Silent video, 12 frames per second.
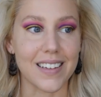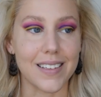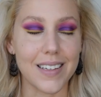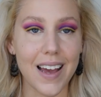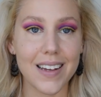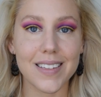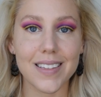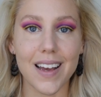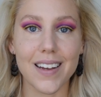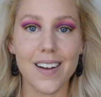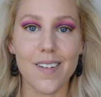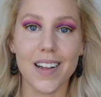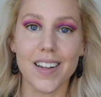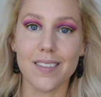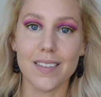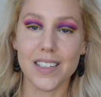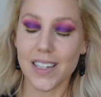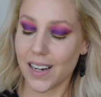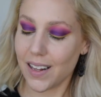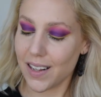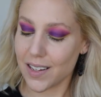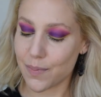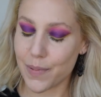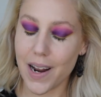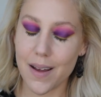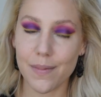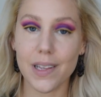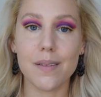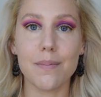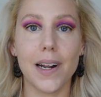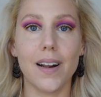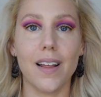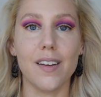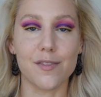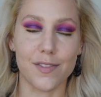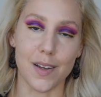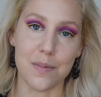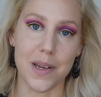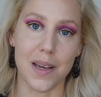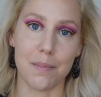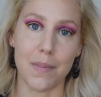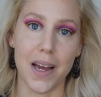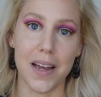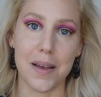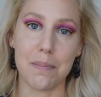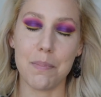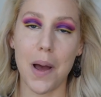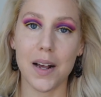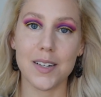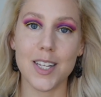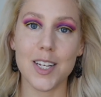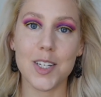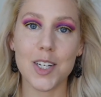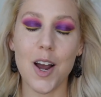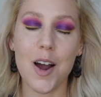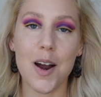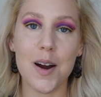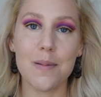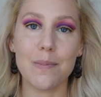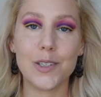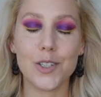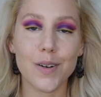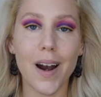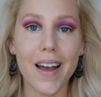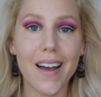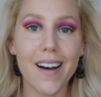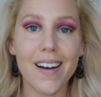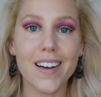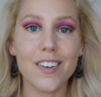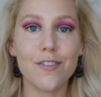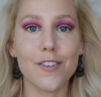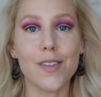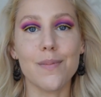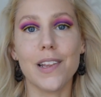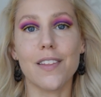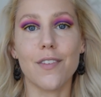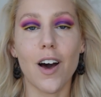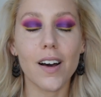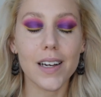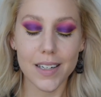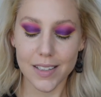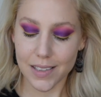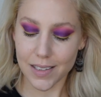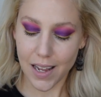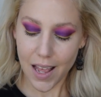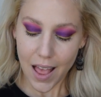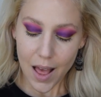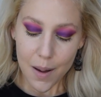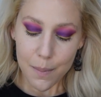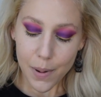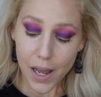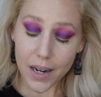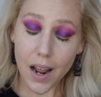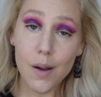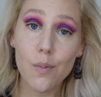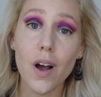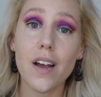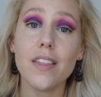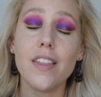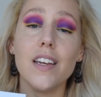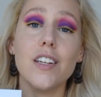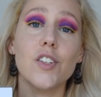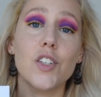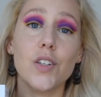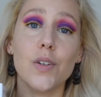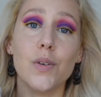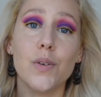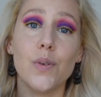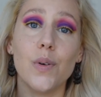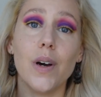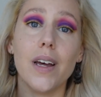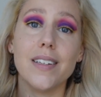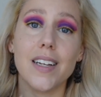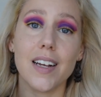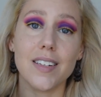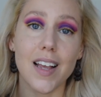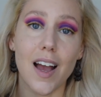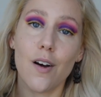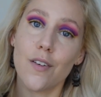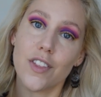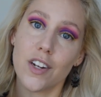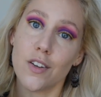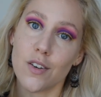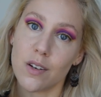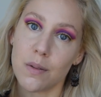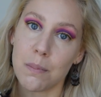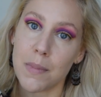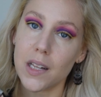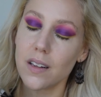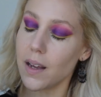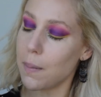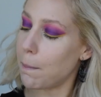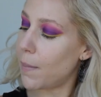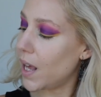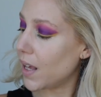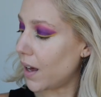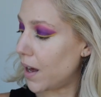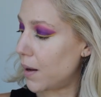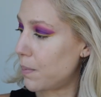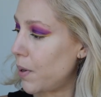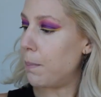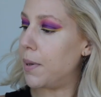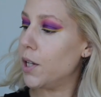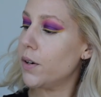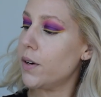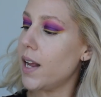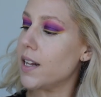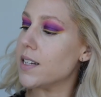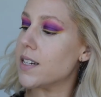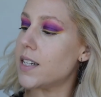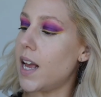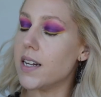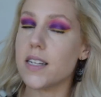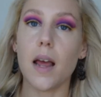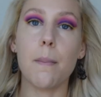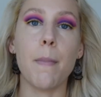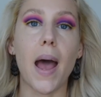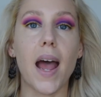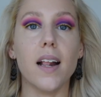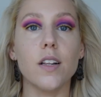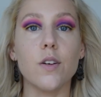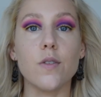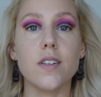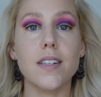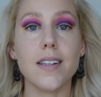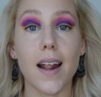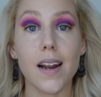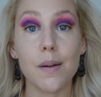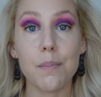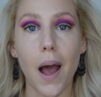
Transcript: Yes, I know I look ridiculous, but I'm in the middle of filming my BoxyCharm try-on for the month of August. But I wanted to test out the new Milk Makeup Blur and Set Matte Loose Setting